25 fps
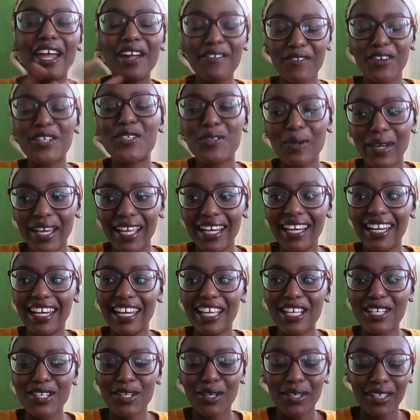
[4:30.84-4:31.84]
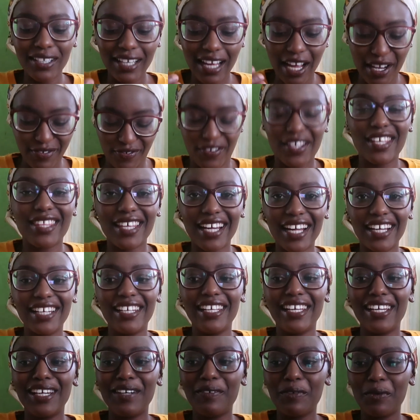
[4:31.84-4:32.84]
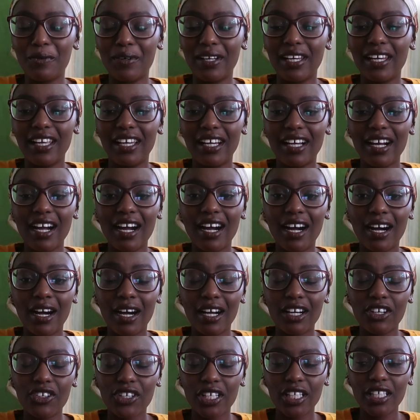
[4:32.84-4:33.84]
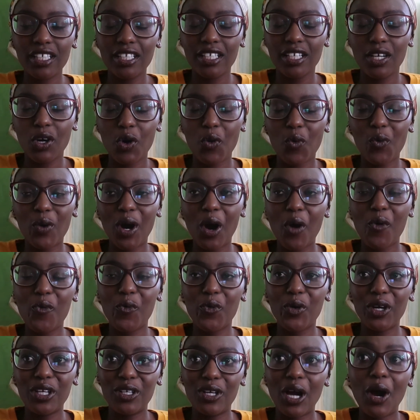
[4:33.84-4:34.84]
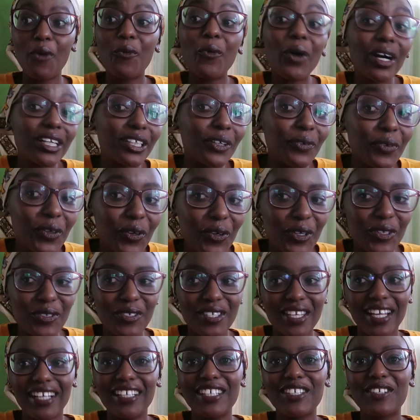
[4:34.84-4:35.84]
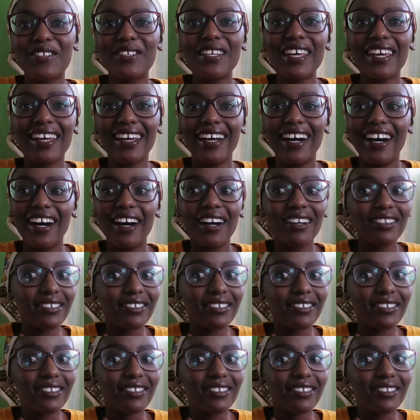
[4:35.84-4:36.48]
Every Swahili lesson after that day, we were like, "Green, wow, Green, what are we going to study today?